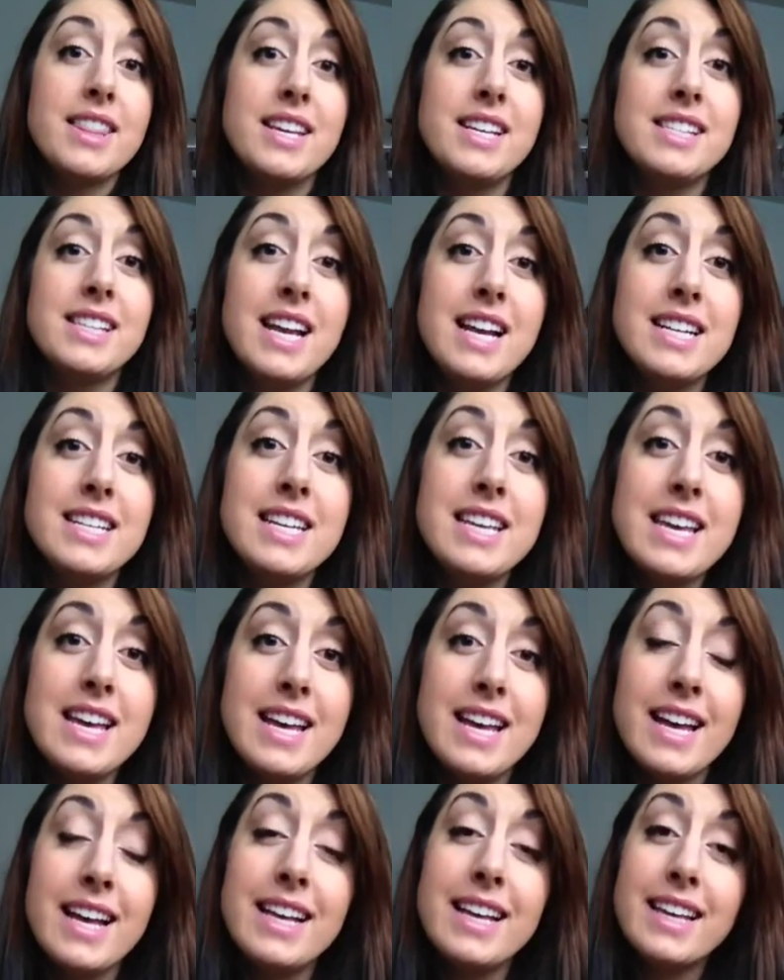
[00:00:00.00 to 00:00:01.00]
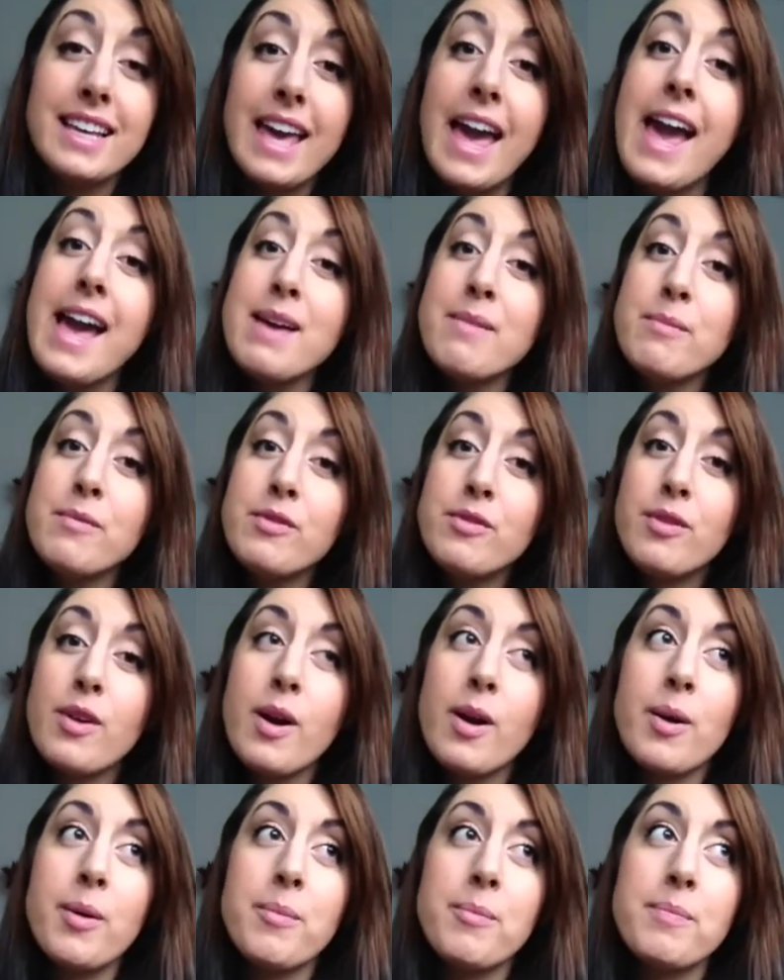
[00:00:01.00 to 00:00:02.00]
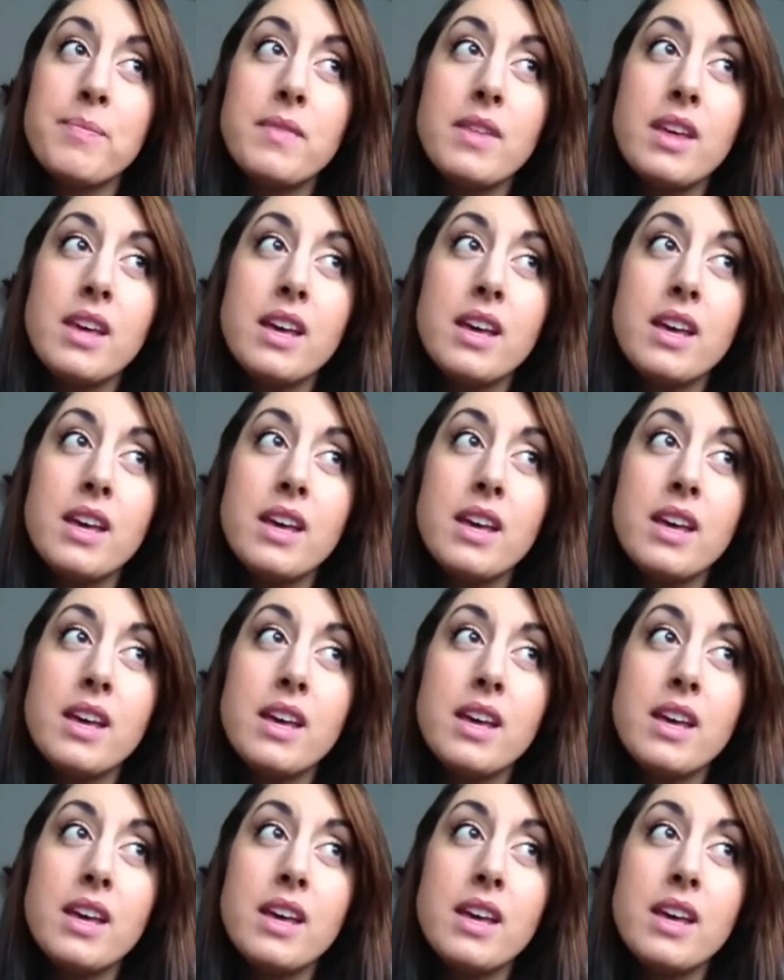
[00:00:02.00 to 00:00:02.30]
This idea came from